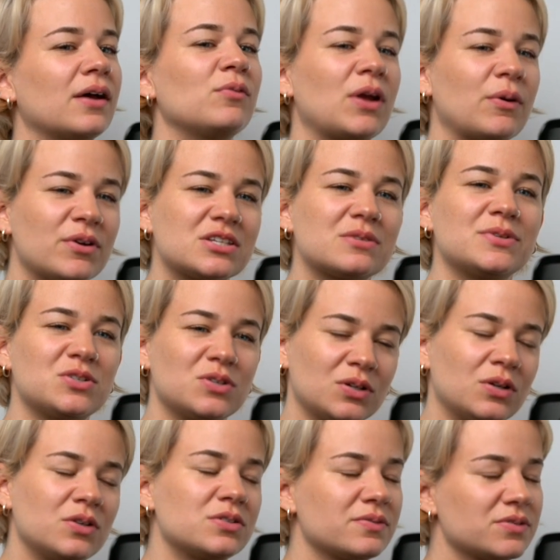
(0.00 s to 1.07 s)
yeah. NatWest have been
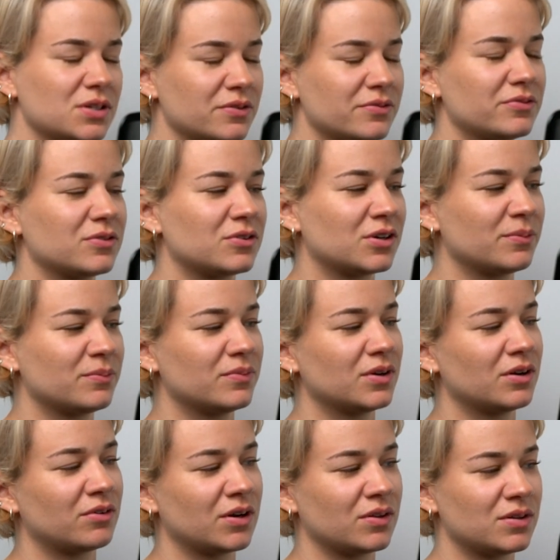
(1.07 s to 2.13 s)
doing loads of stuff for
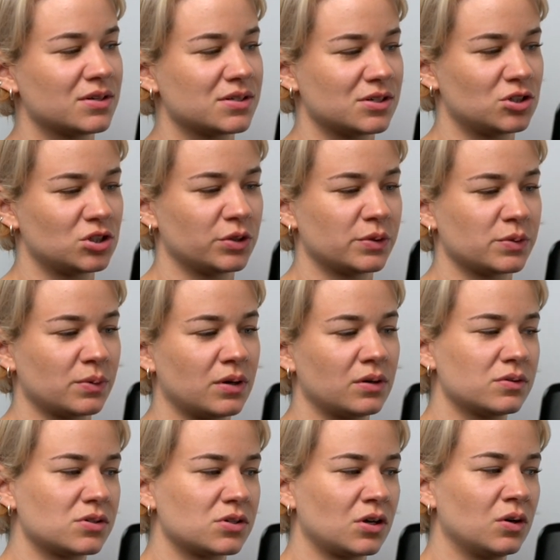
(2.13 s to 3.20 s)
around this issue as
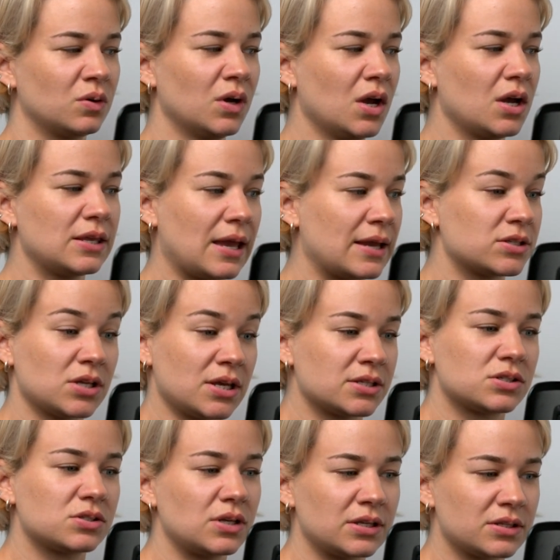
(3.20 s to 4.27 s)
well. So yeah,
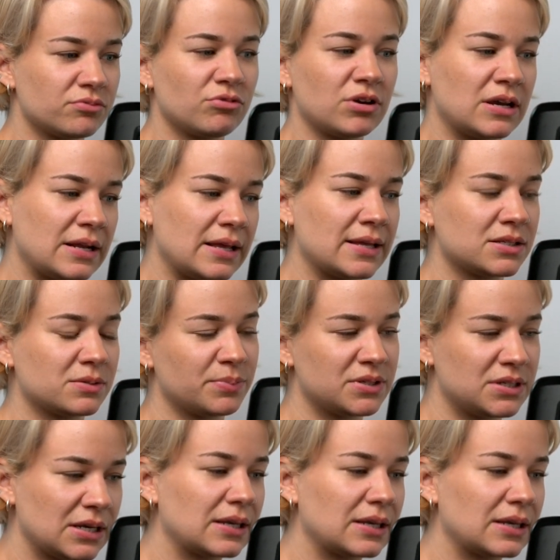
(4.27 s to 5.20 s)
it's really it's